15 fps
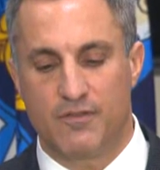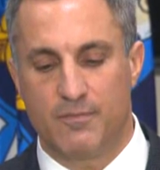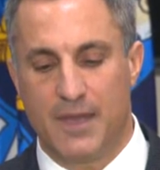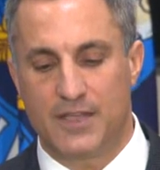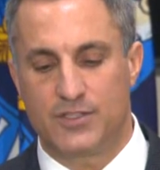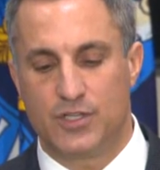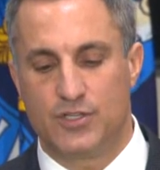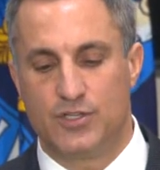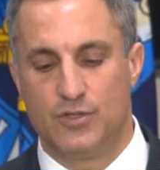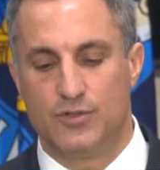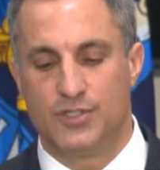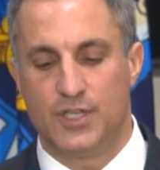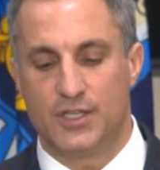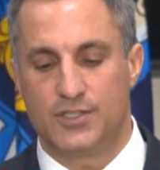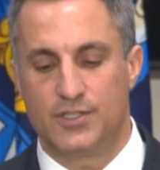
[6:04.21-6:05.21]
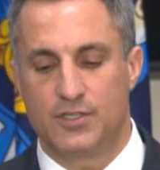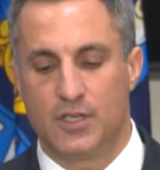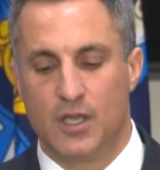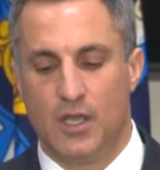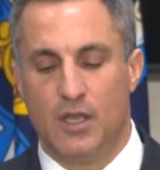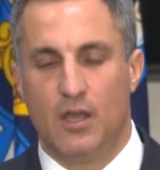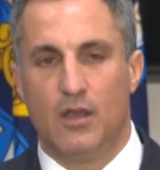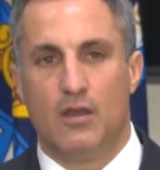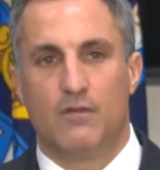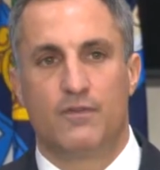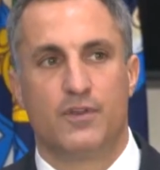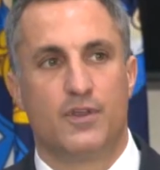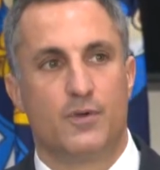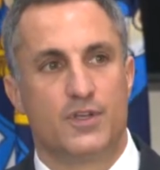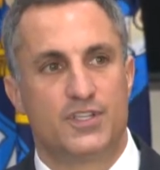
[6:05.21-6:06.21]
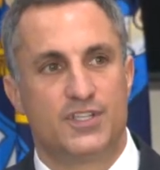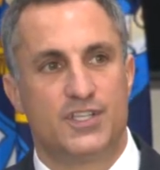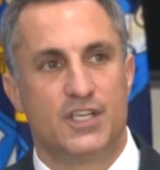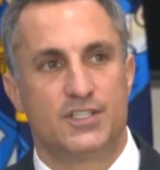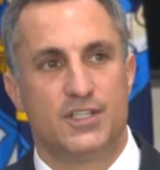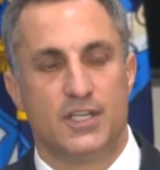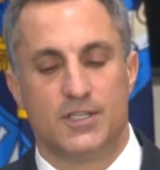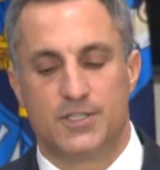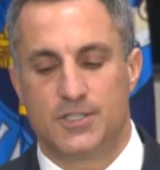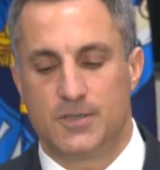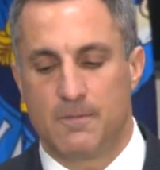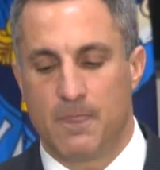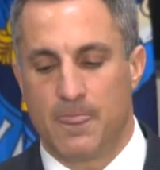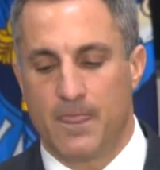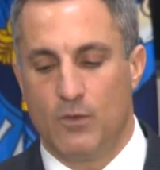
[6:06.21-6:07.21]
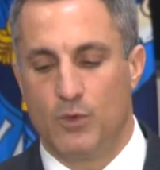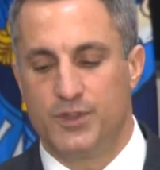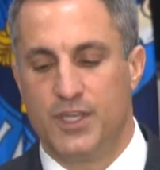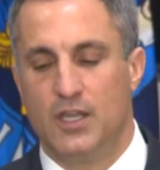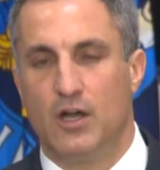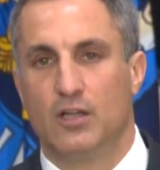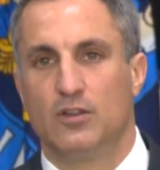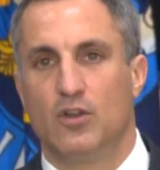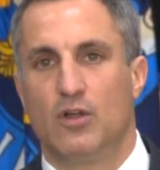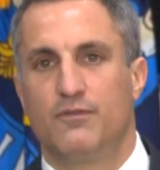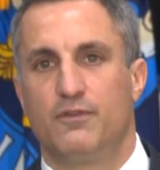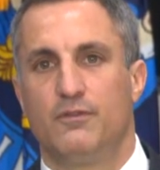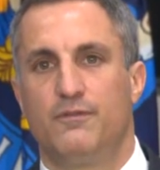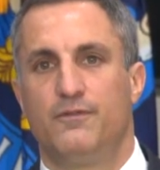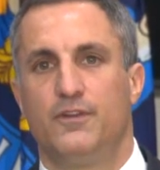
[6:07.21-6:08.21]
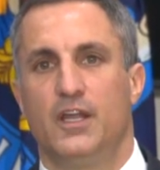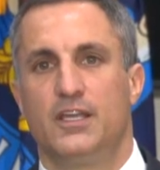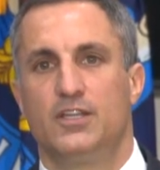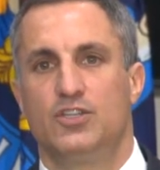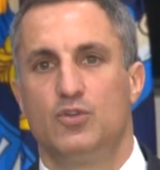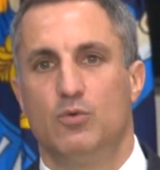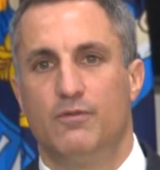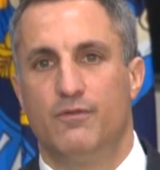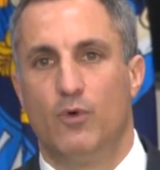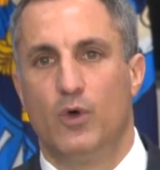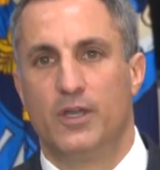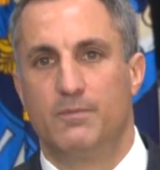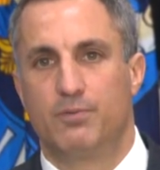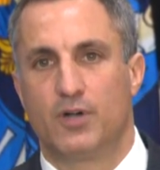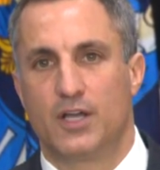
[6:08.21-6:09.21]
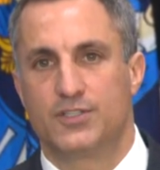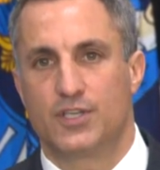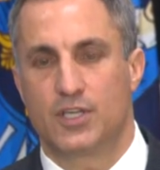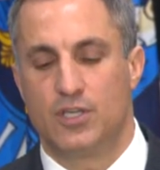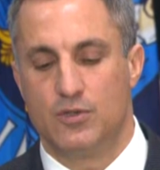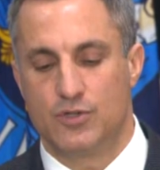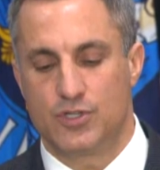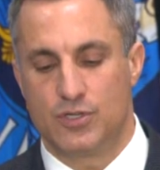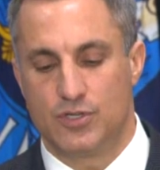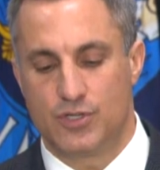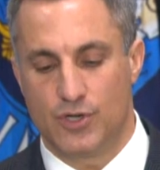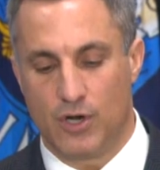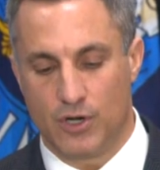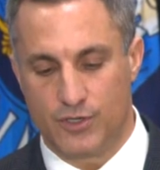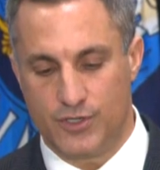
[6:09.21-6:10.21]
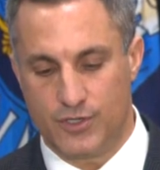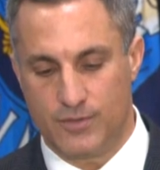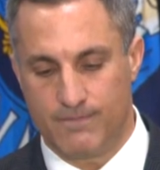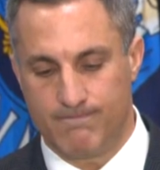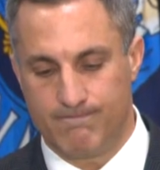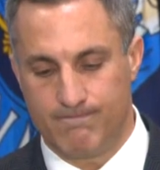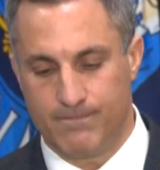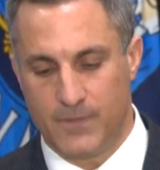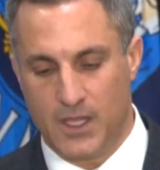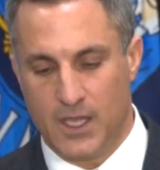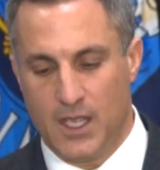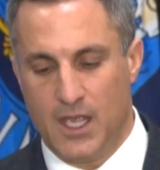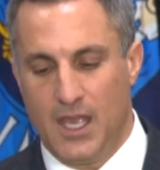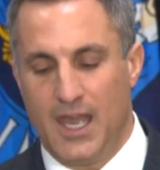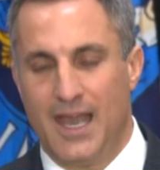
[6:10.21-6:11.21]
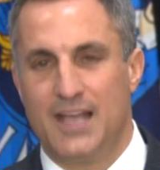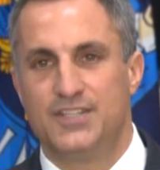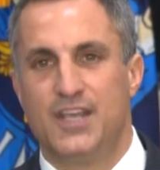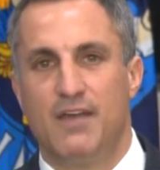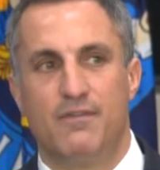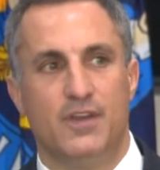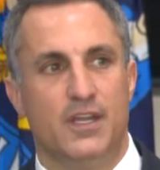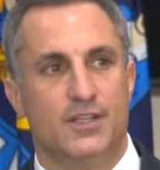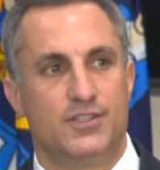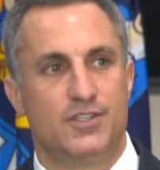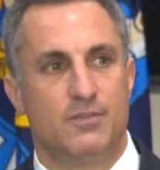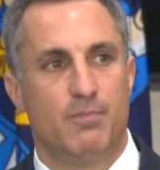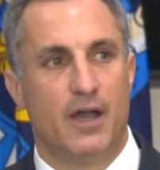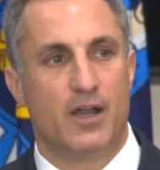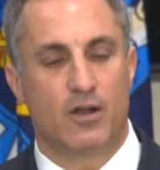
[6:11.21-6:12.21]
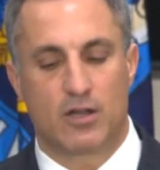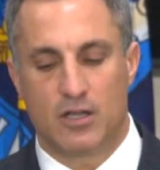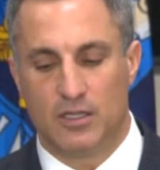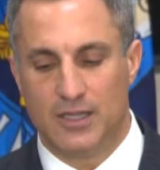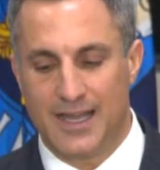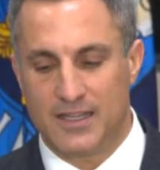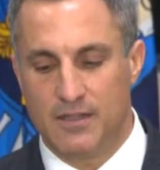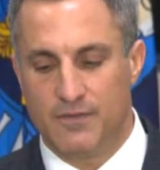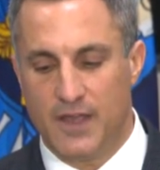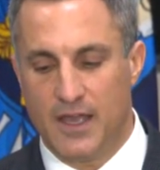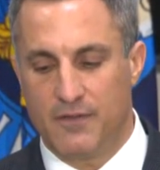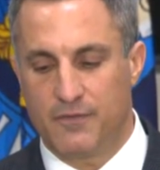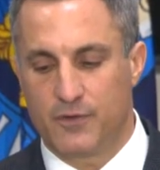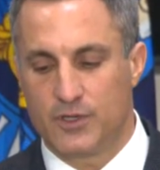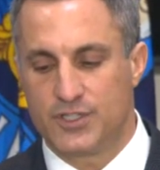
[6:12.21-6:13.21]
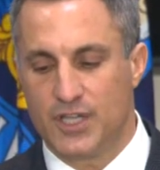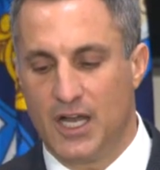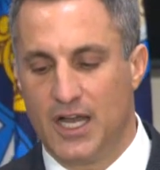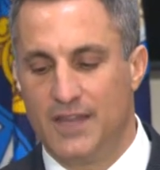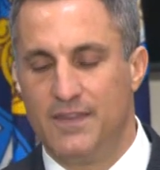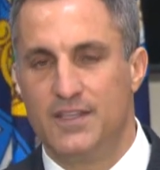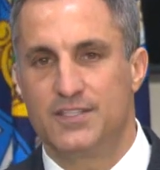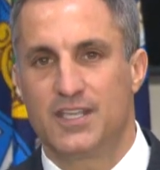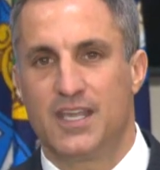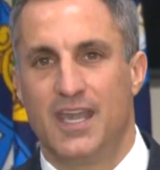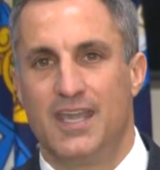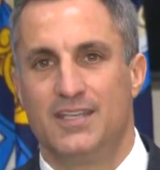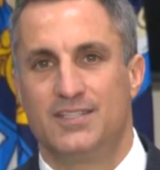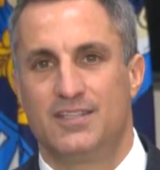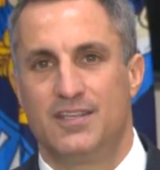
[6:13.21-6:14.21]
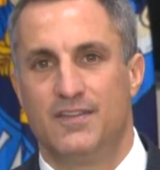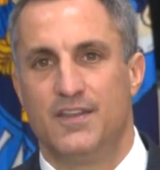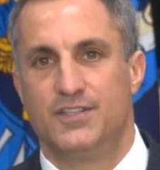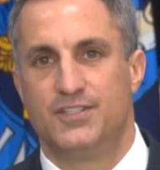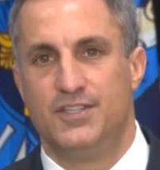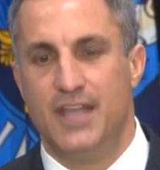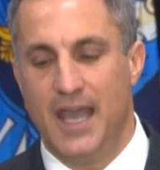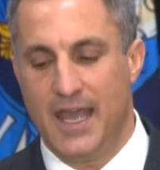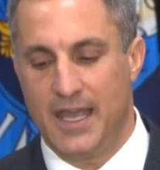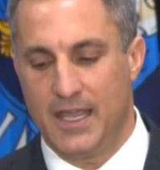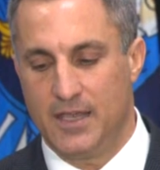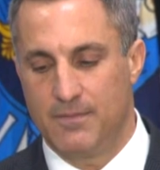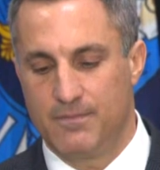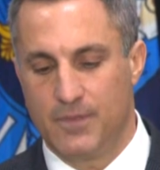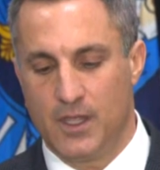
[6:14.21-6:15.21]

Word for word: of Massachusetts for their assistance with the unlawful flight to avoid prosecution charge. As evidenced by our collective efforts on this case to this day,